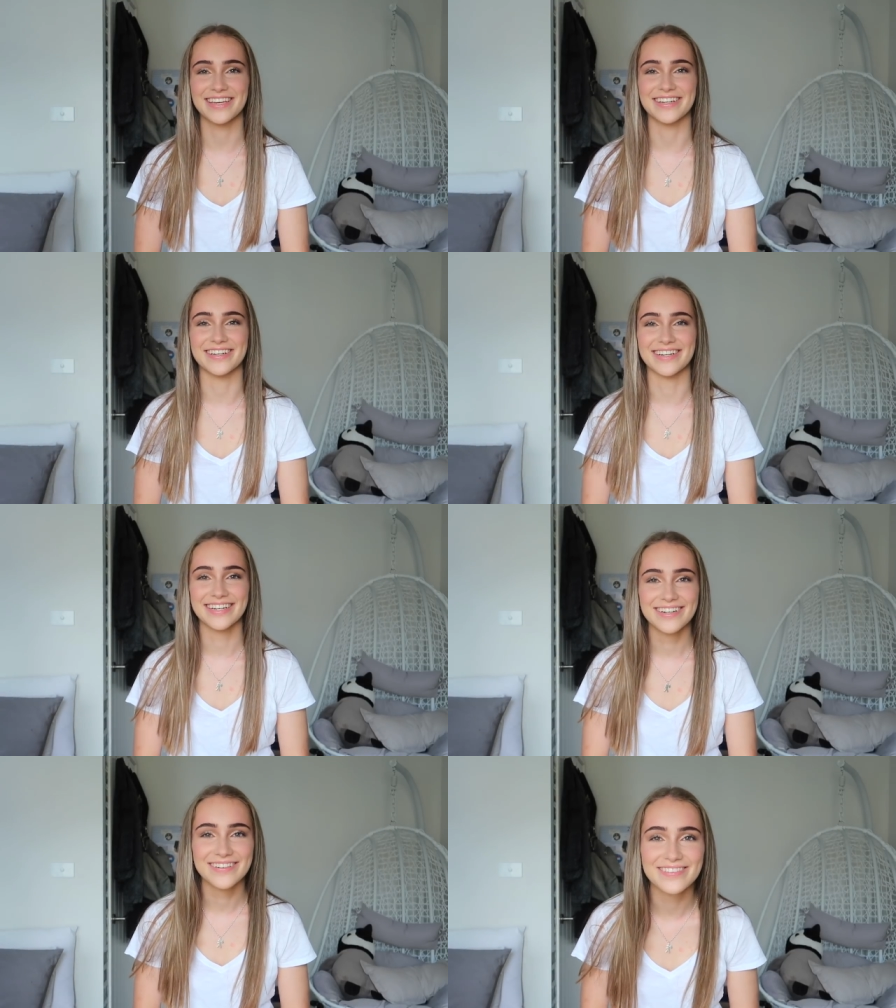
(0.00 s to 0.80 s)
you.
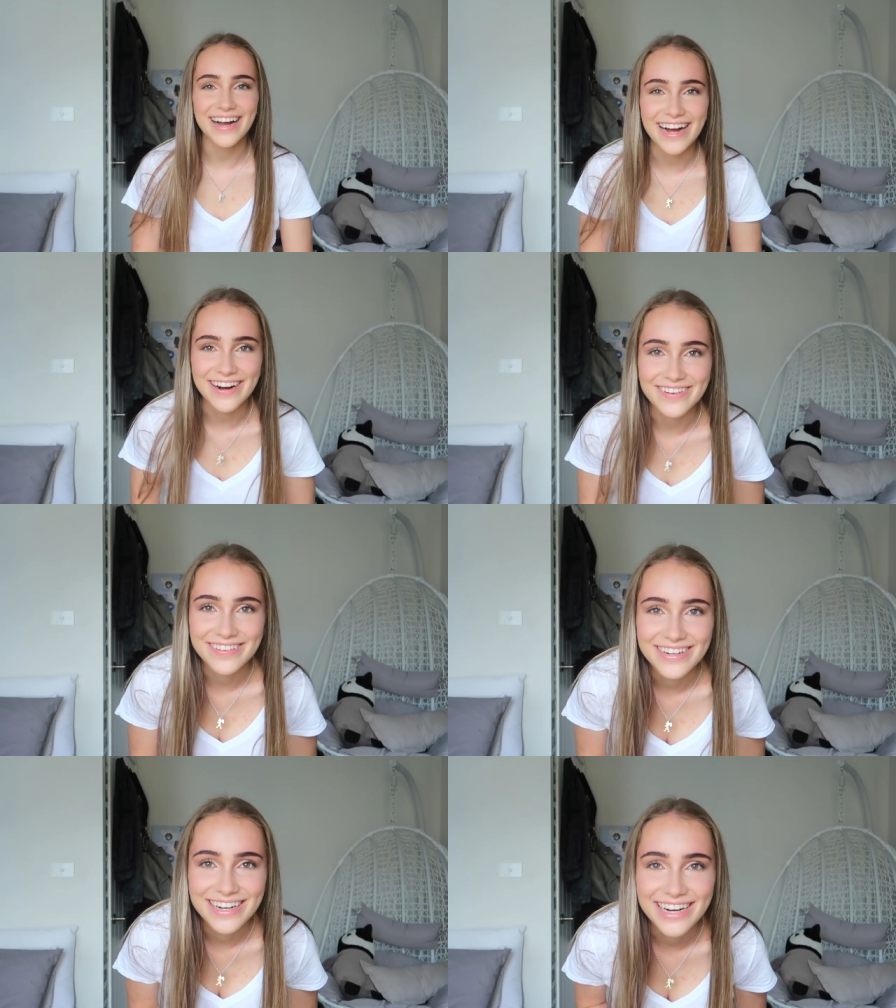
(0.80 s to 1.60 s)

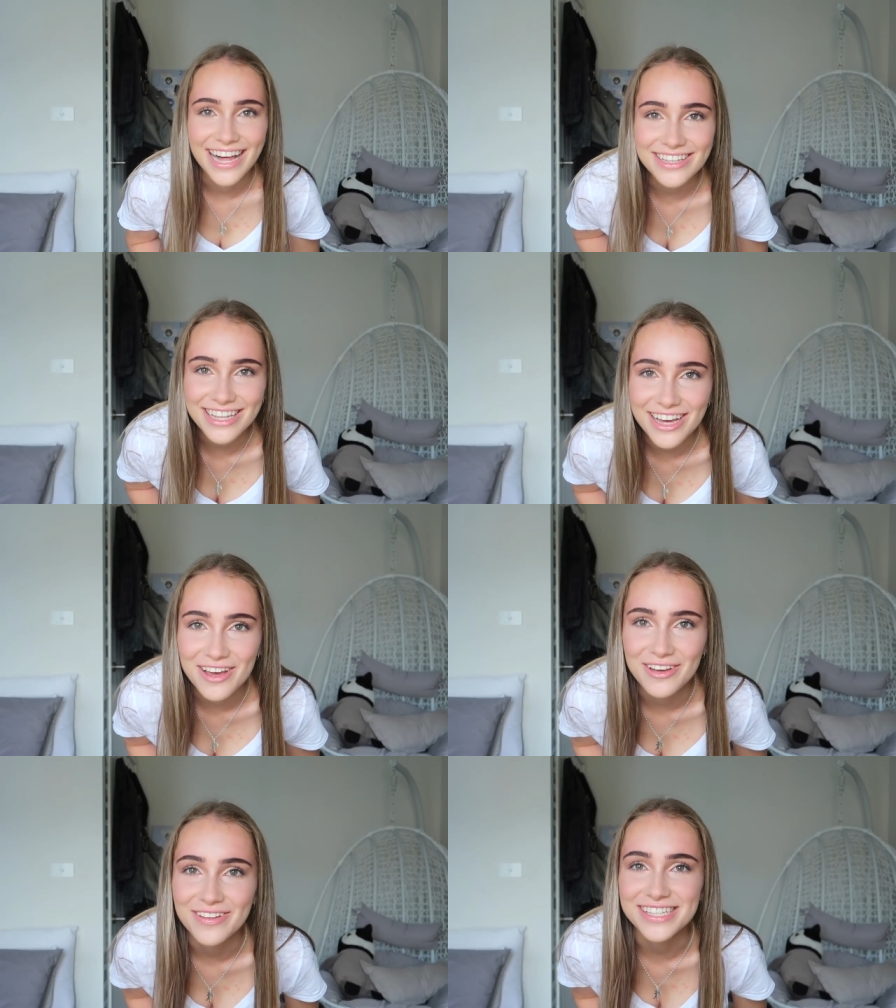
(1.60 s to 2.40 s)
Wow. I look like a
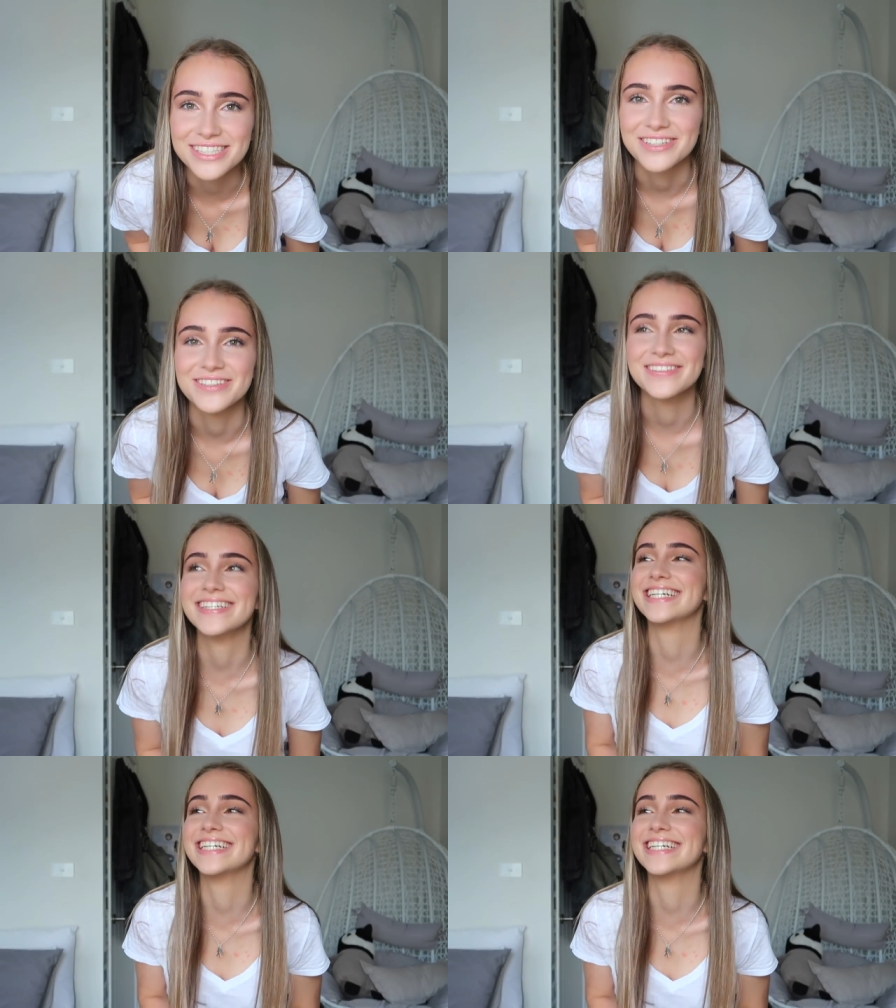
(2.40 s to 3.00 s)
girl. That's cool.